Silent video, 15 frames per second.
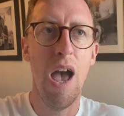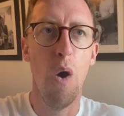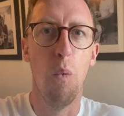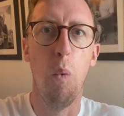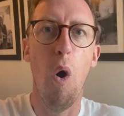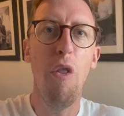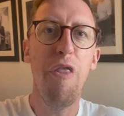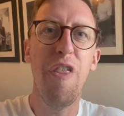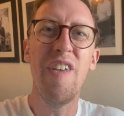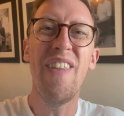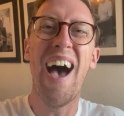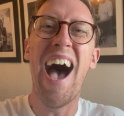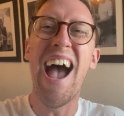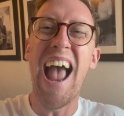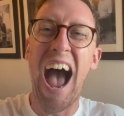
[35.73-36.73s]
one thing
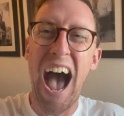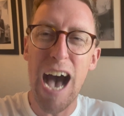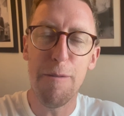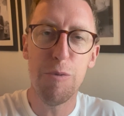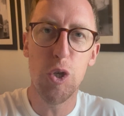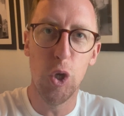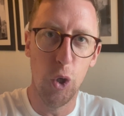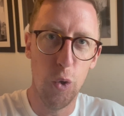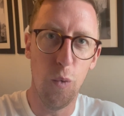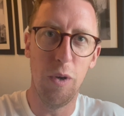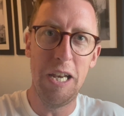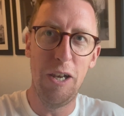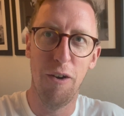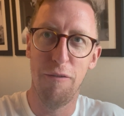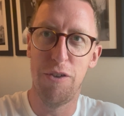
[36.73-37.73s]
that I
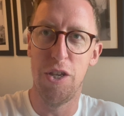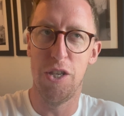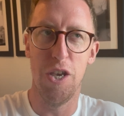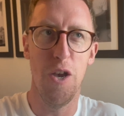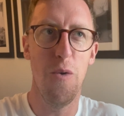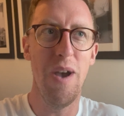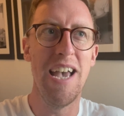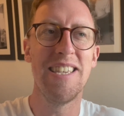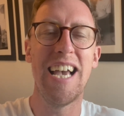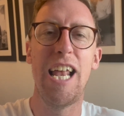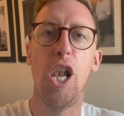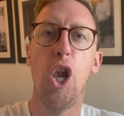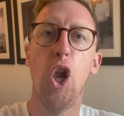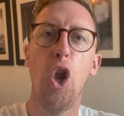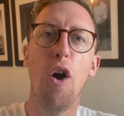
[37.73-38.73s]
absolutely love to do is I
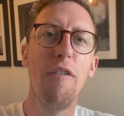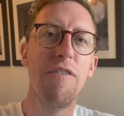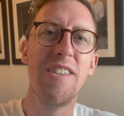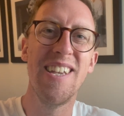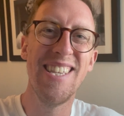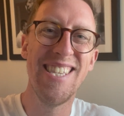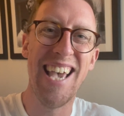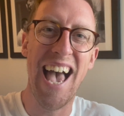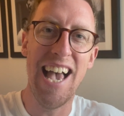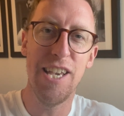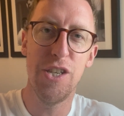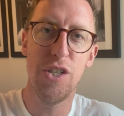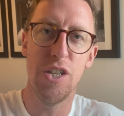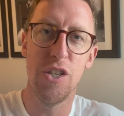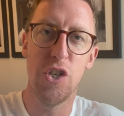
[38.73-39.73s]
love to
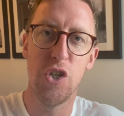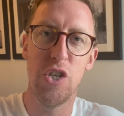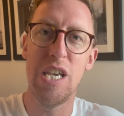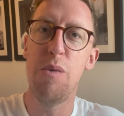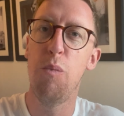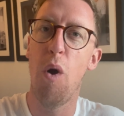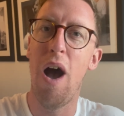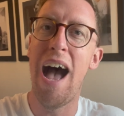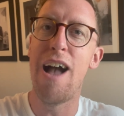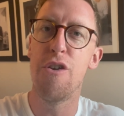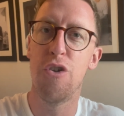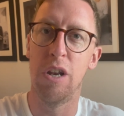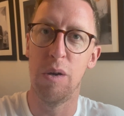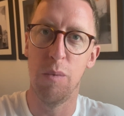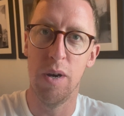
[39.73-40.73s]
test and see what
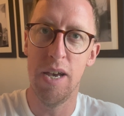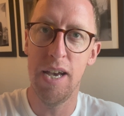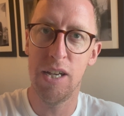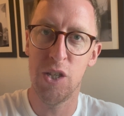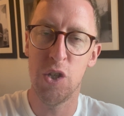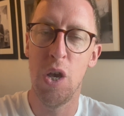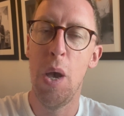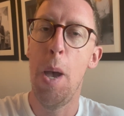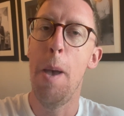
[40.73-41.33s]
actually works.